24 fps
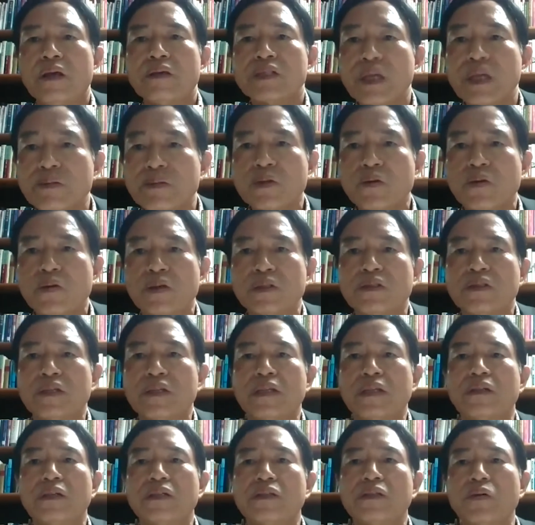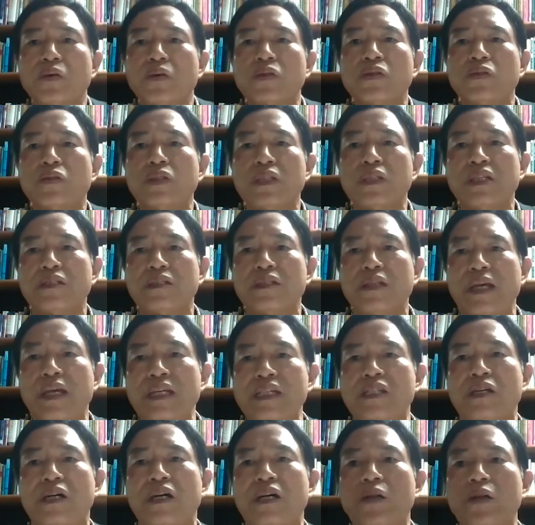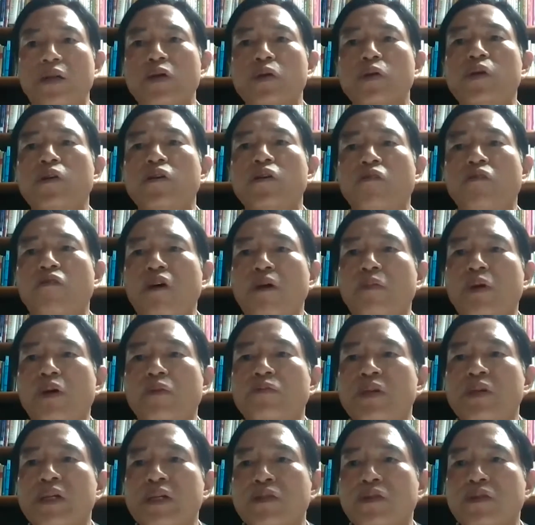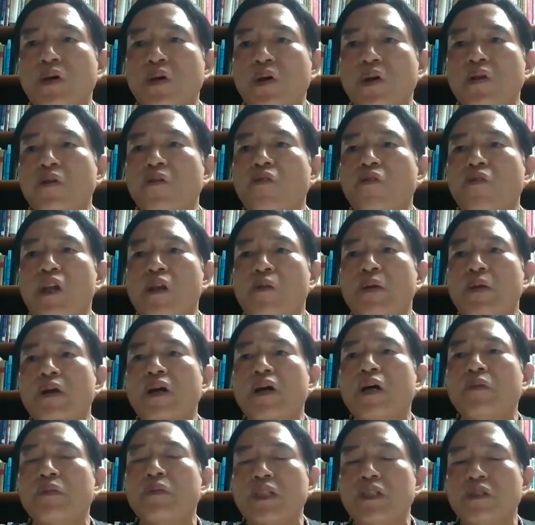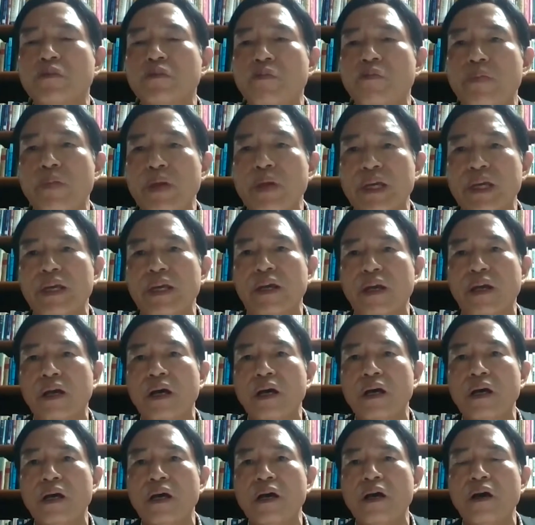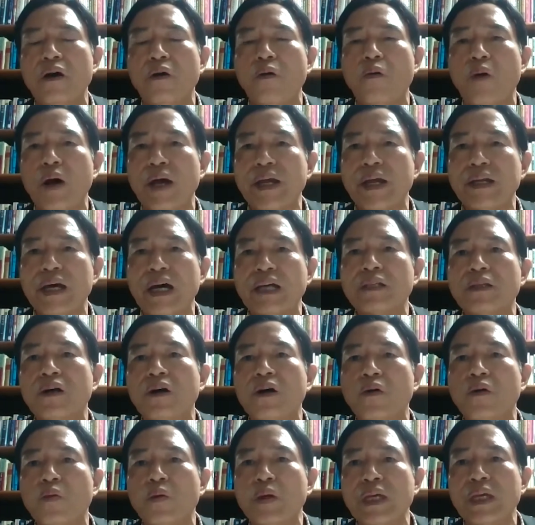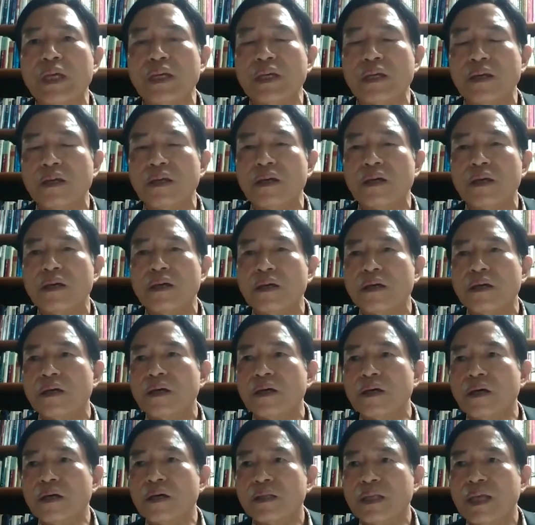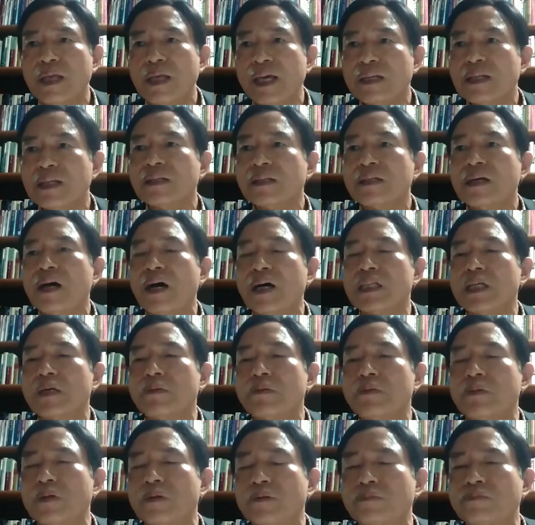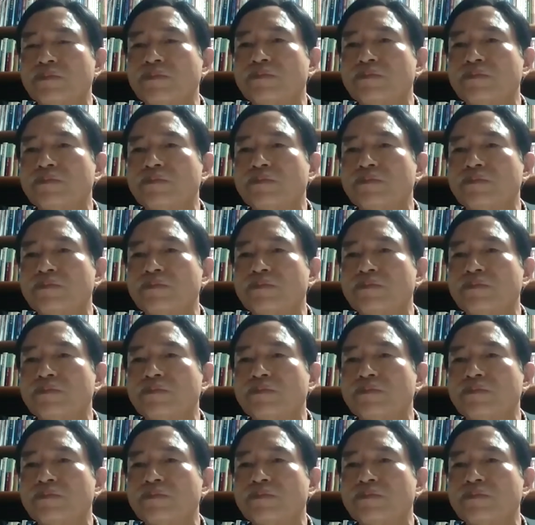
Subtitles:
Subsequently, the Northeast Asia nuclear weapon free zone will come into being. Why not we take that kind of a